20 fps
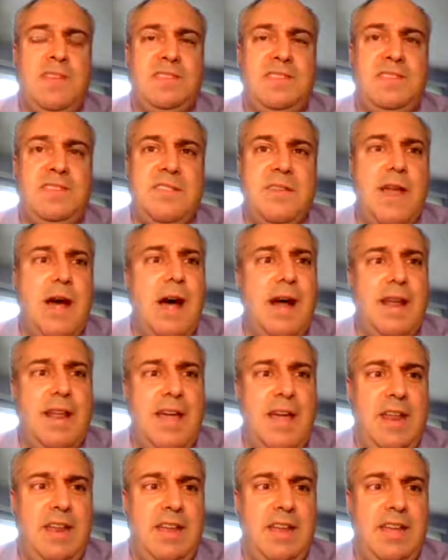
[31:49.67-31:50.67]
is
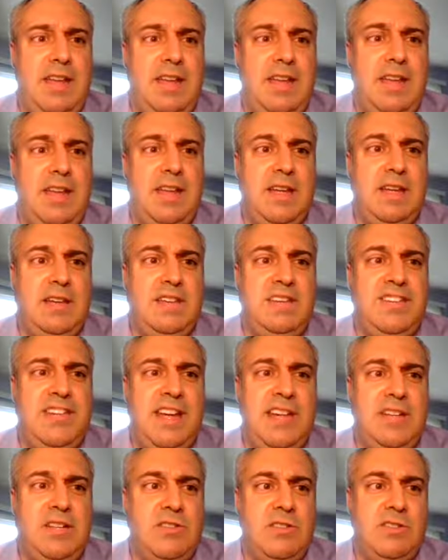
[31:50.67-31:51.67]
not any
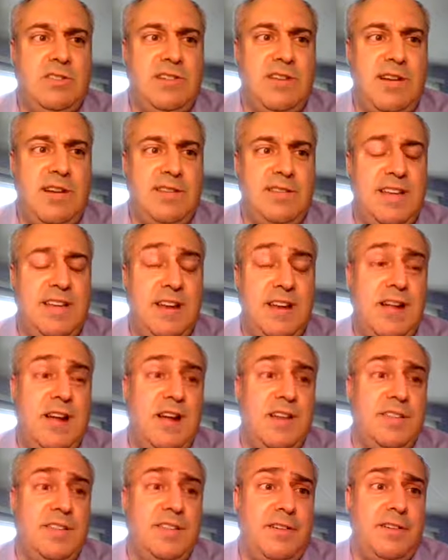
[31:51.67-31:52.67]
dangerous content
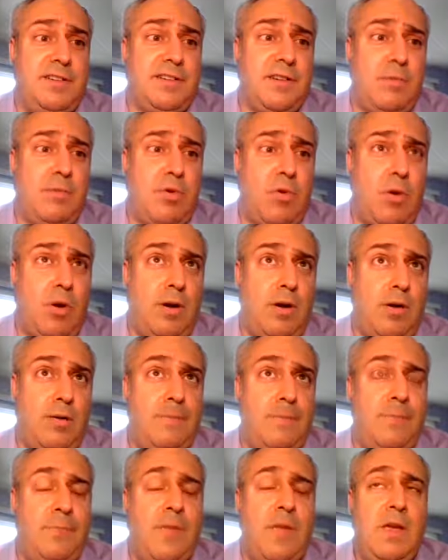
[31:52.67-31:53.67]
on there is
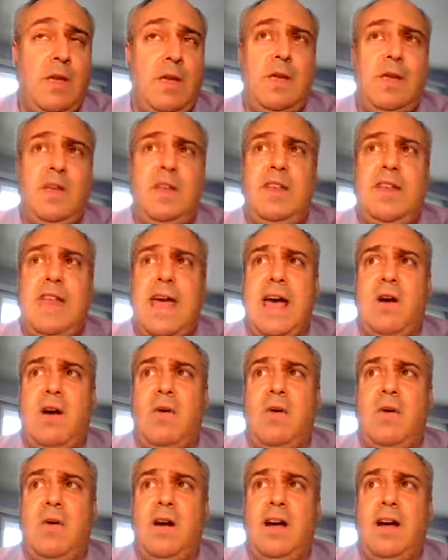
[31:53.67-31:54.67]
important.
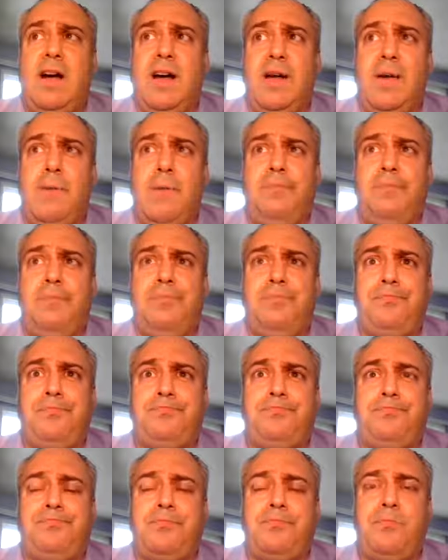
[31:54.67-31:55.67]
Now,
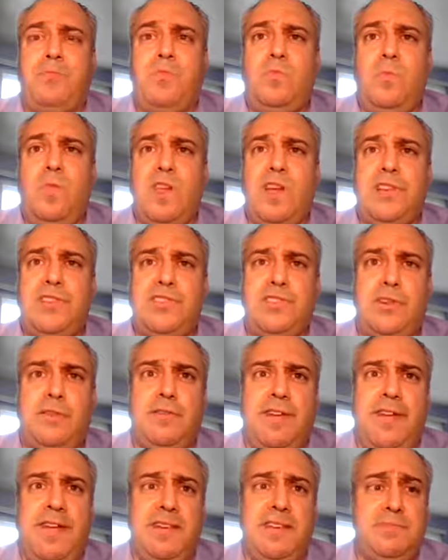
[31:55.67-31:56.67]
a
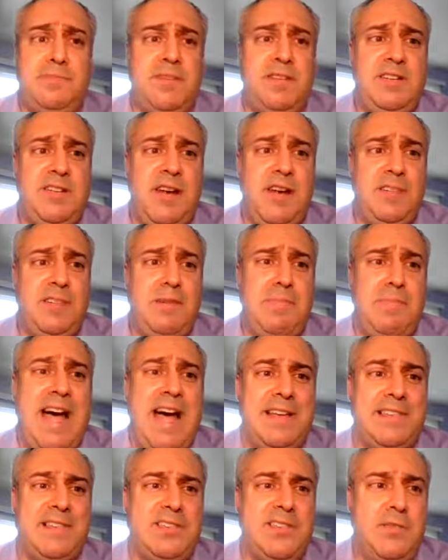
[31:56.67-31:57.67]
survey has been done the
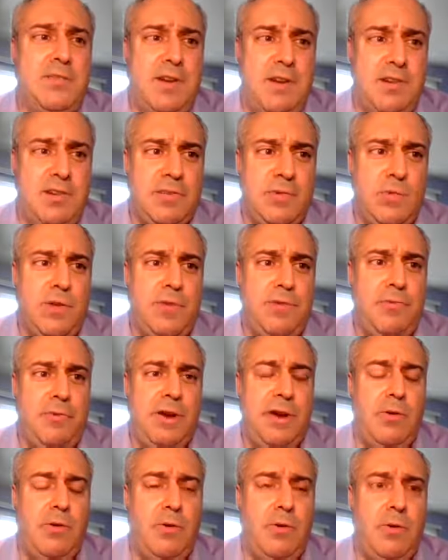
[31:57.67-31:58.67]
past 2 years with
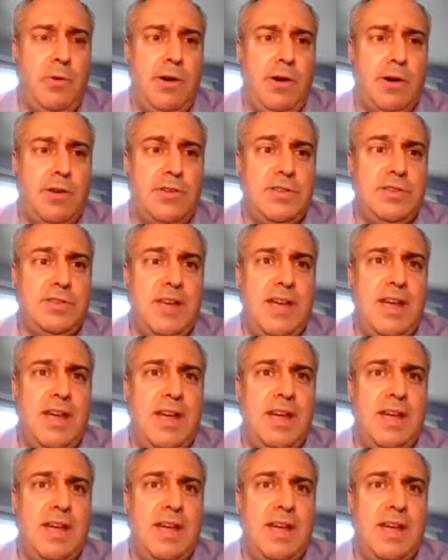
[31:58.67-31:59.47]
recruiters,